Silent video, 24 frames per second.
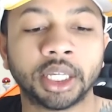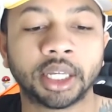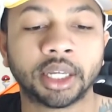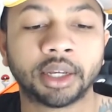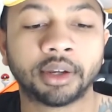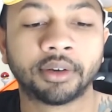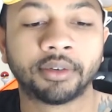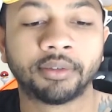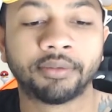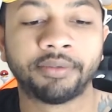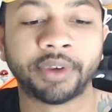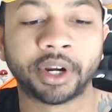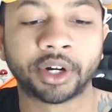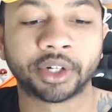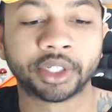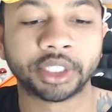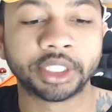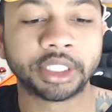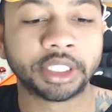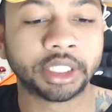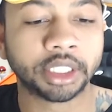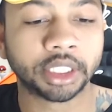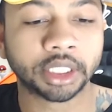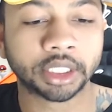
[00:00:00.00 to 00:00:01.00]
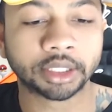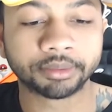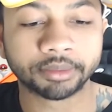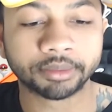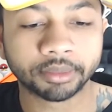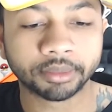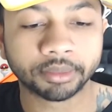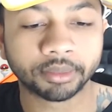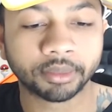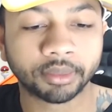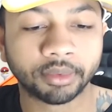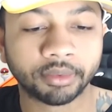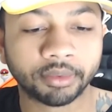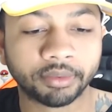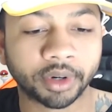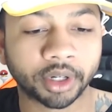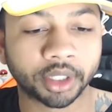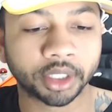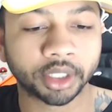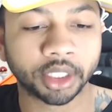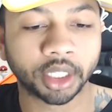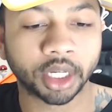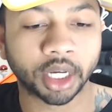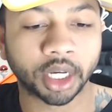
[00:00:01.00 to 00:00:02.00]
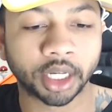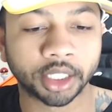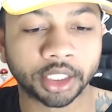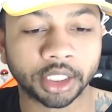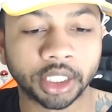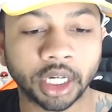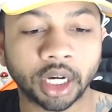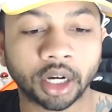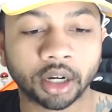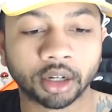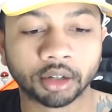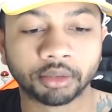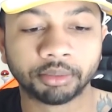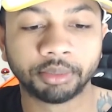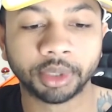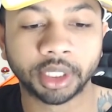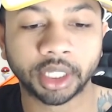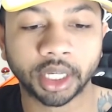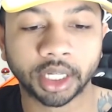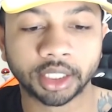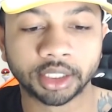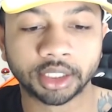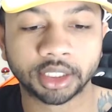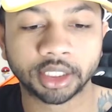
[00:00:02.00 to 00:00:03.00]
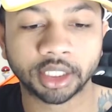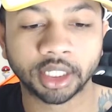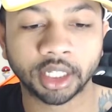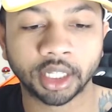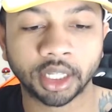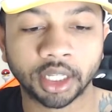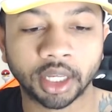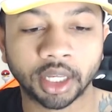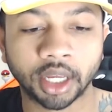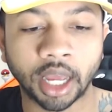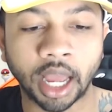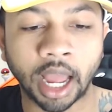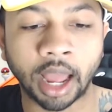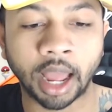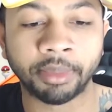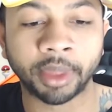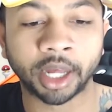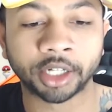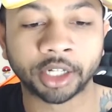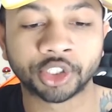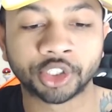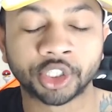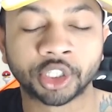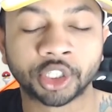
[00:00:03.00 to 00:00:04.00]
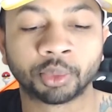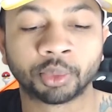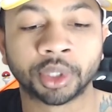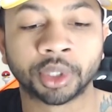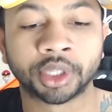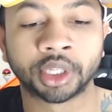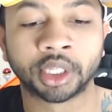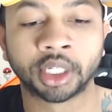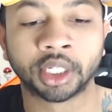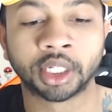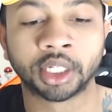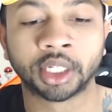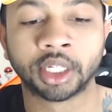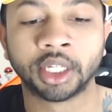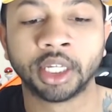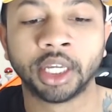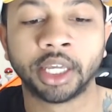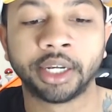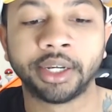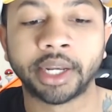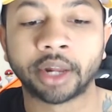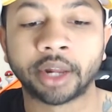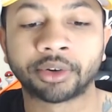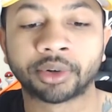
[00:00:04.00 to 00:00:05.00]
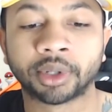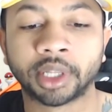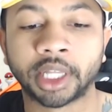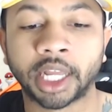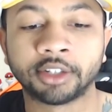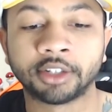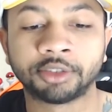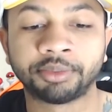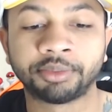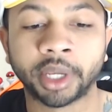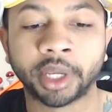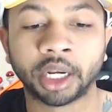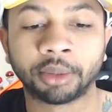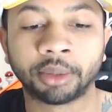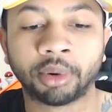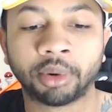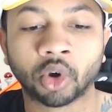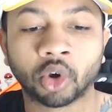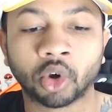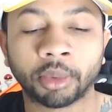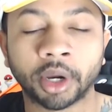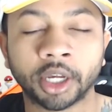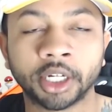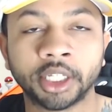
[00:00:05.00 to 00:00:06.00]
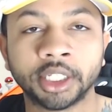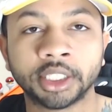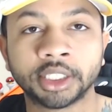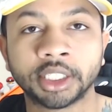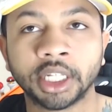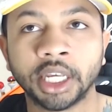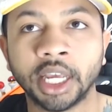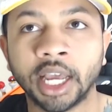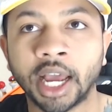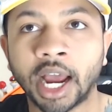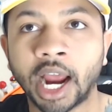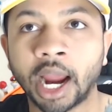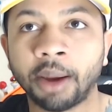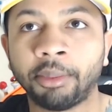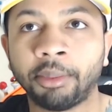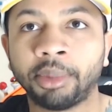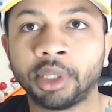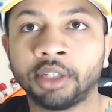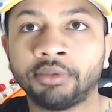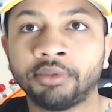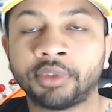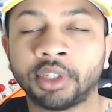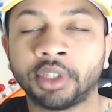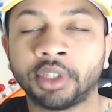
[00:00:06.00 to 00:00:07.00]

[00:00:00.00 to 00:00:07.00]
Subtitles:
very young, because I'm not sure what the natural lifespan in Pokemon is. I believe